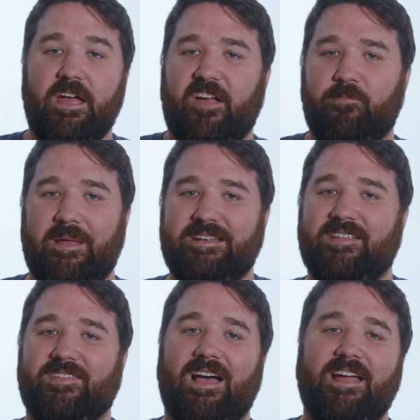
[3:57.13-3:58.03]
has been
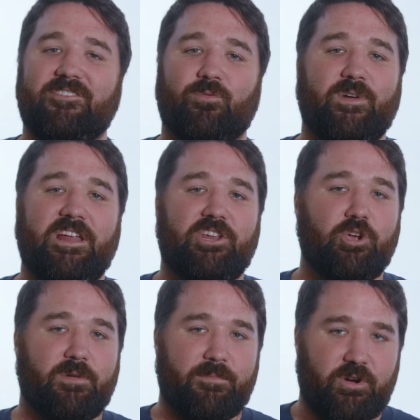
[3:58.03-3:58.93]
designed to read
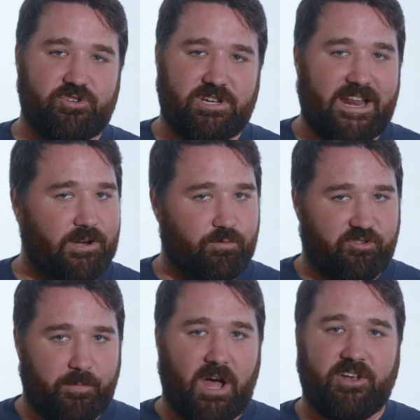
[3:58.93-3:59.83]
human emotion and
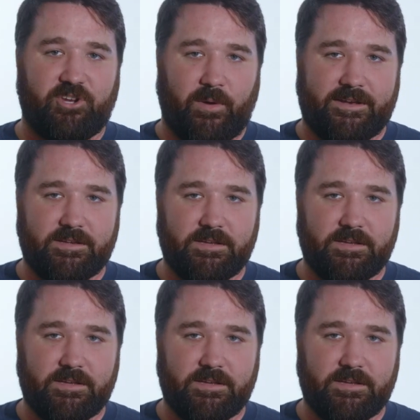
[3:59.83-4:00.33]
respond to it.